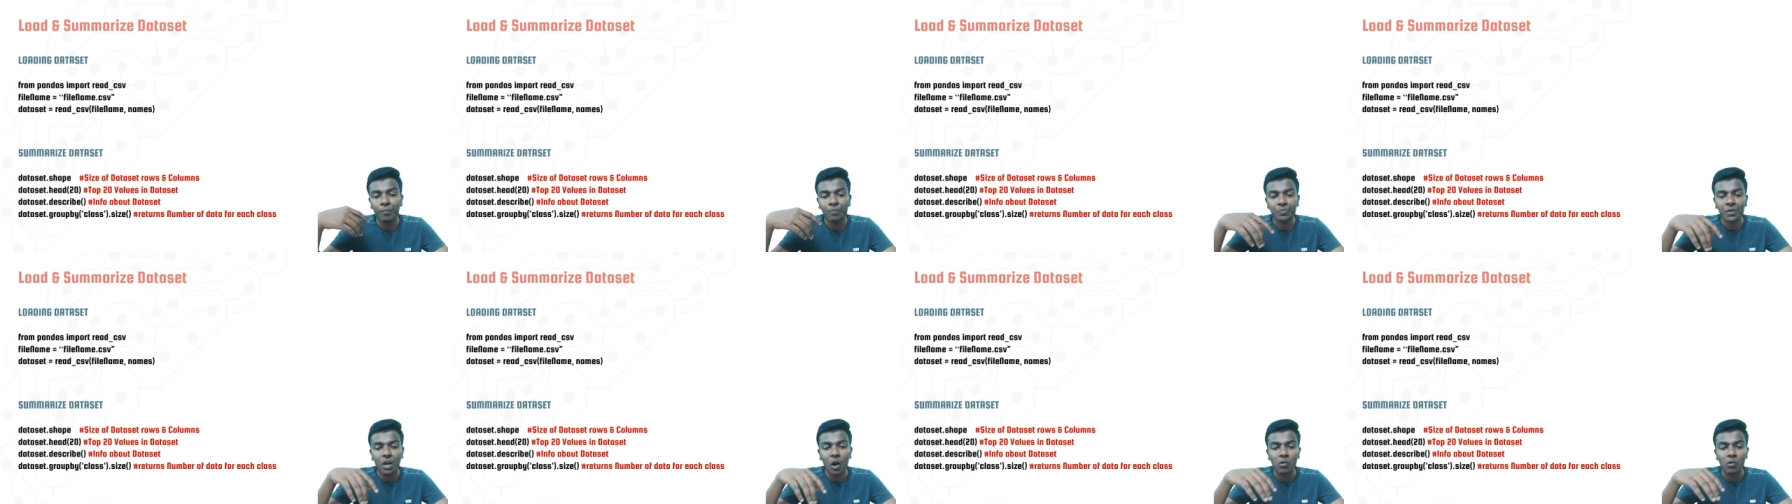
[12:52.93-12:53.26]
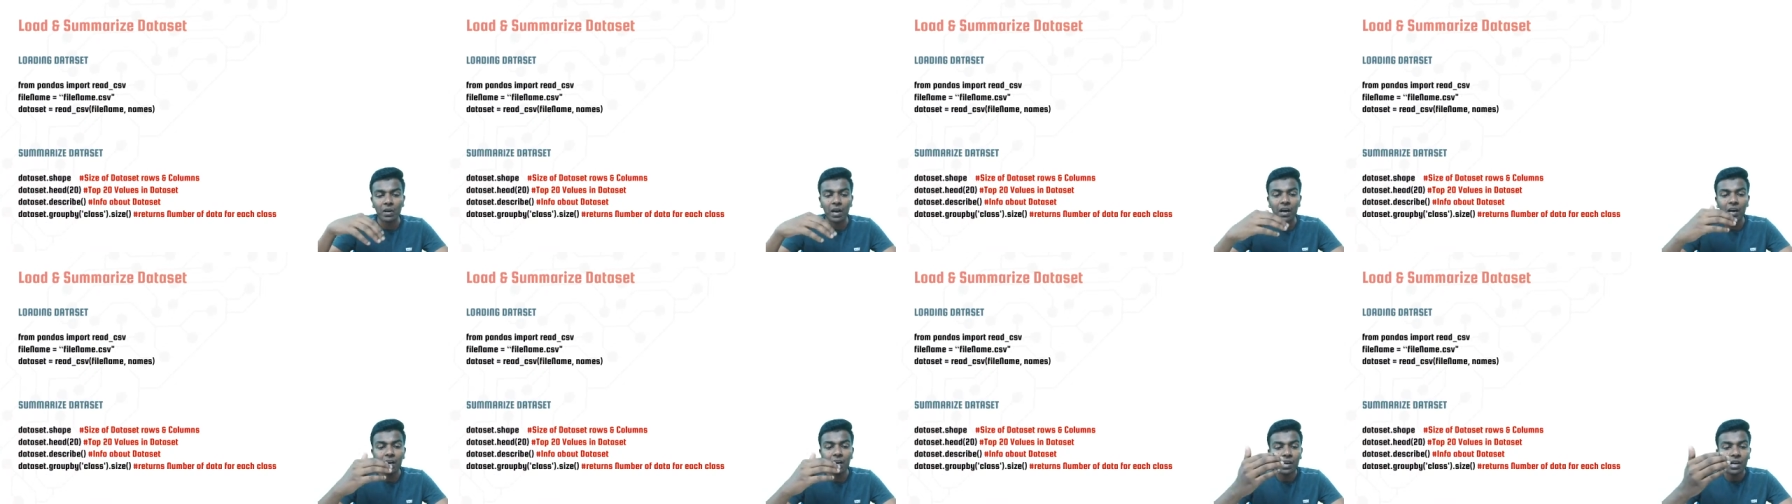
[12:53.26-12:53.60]

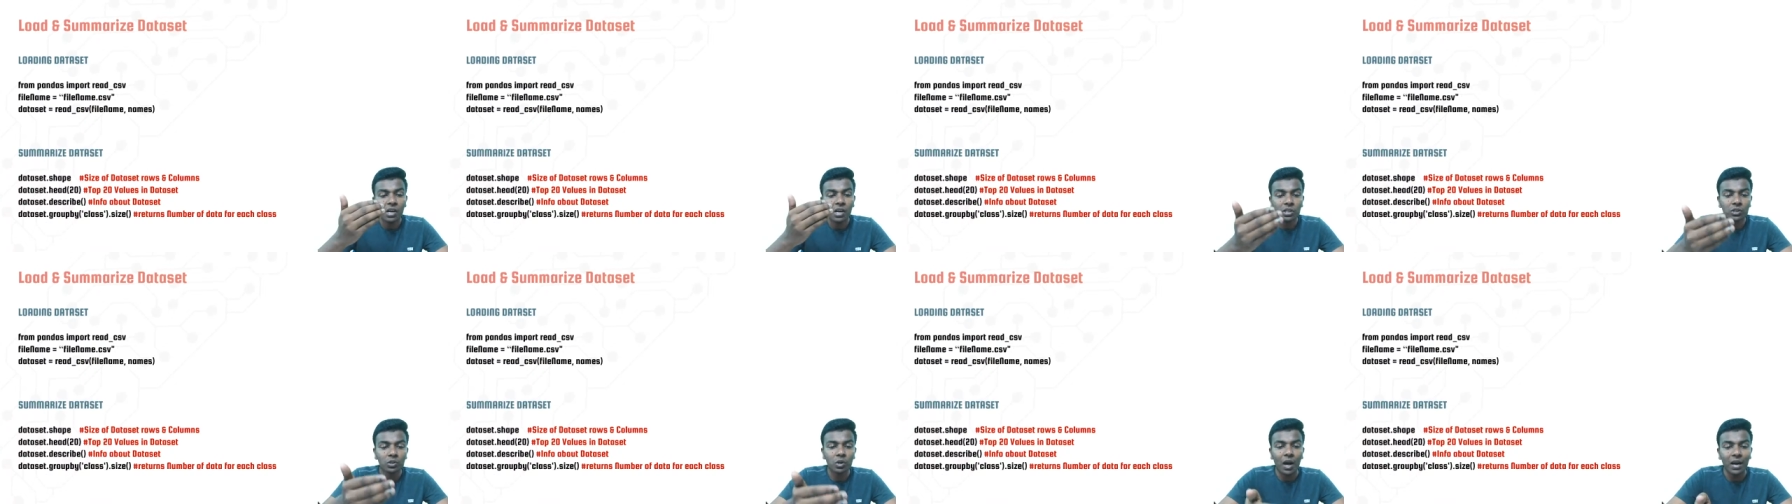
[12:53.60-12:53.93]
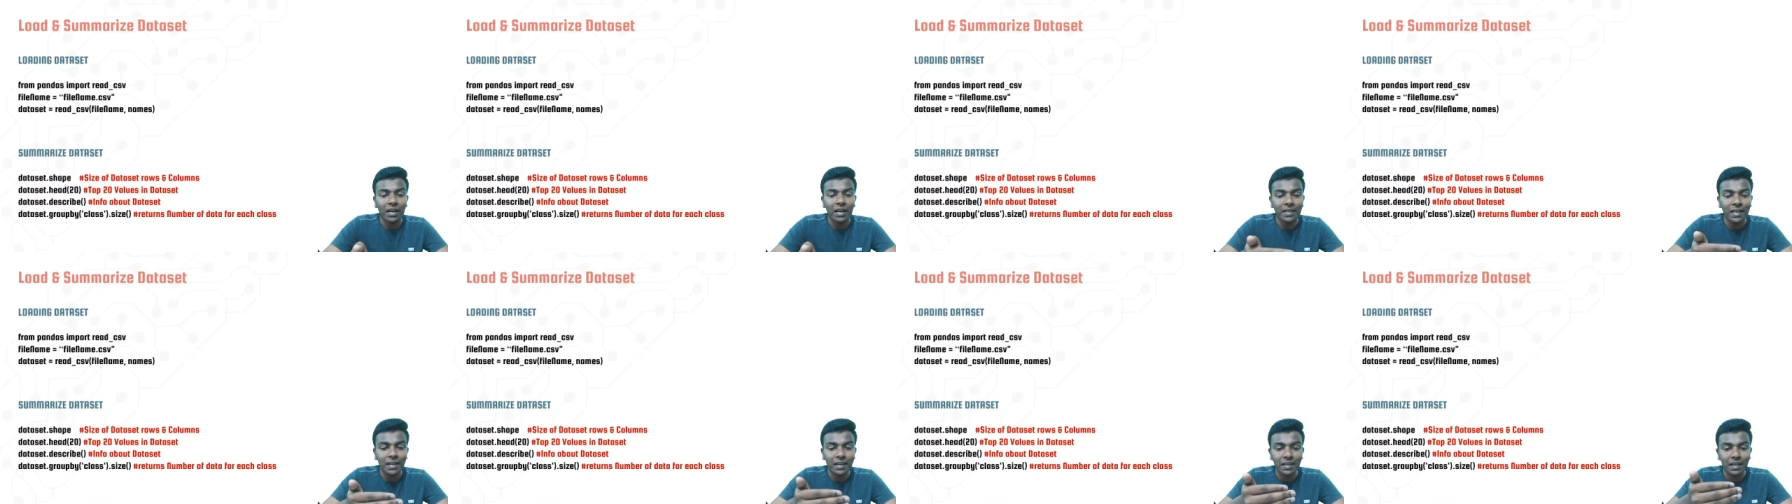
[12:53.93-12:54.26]
Okay, so
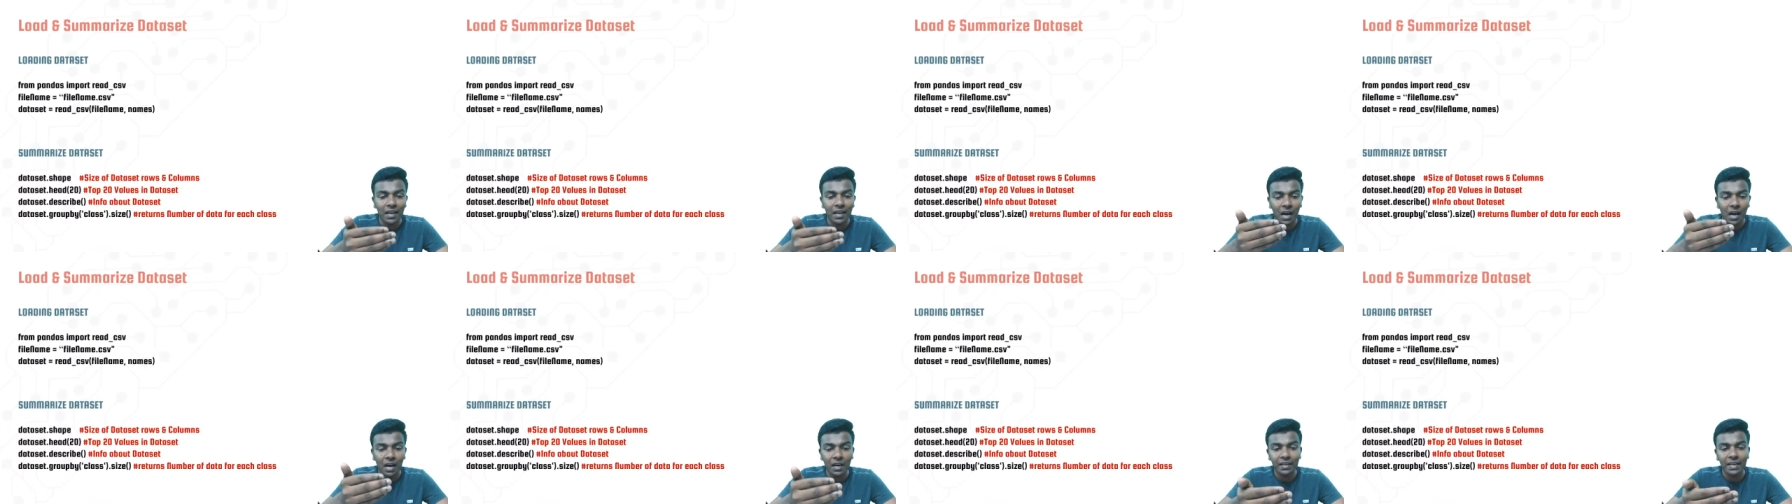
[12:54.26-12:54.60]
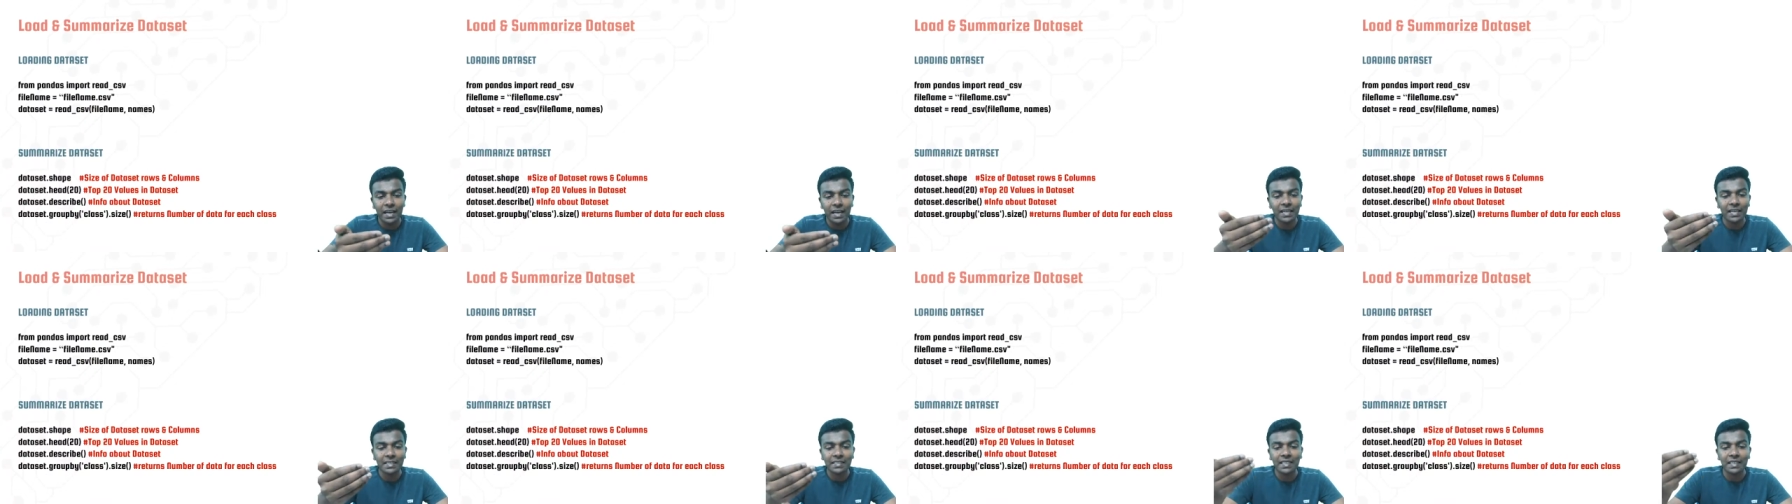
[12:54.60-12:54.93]
and then
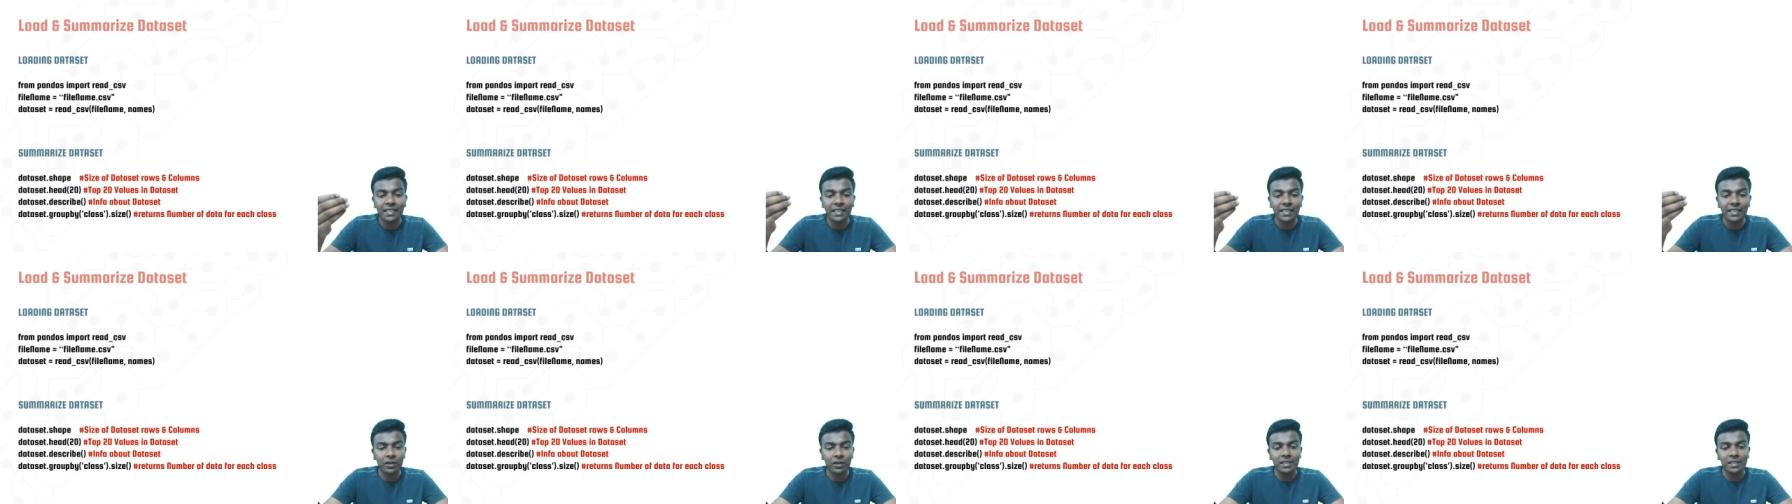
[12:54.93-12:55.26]
dataset dot